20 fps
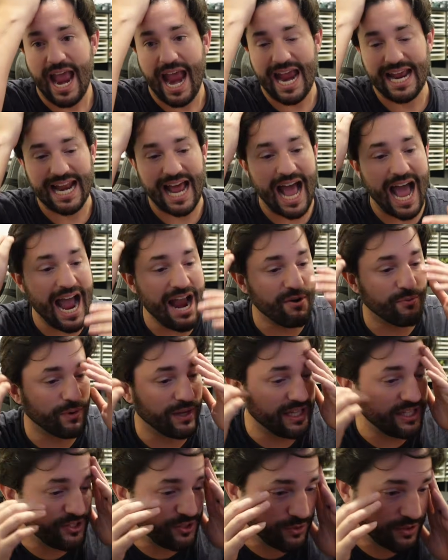And I
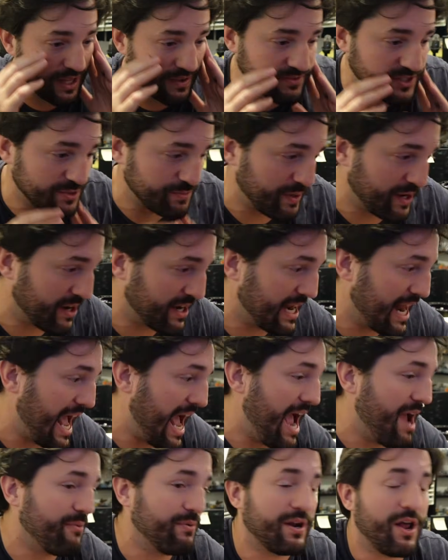really do love spirit.
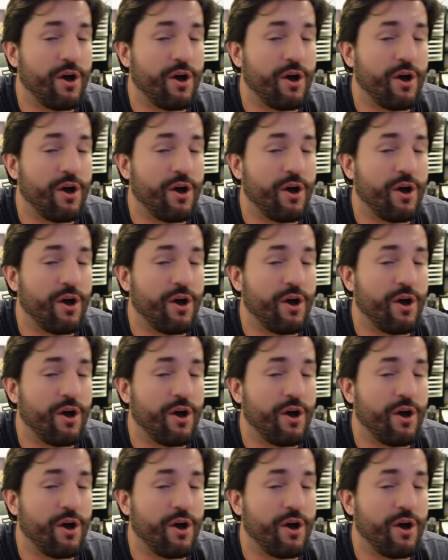I would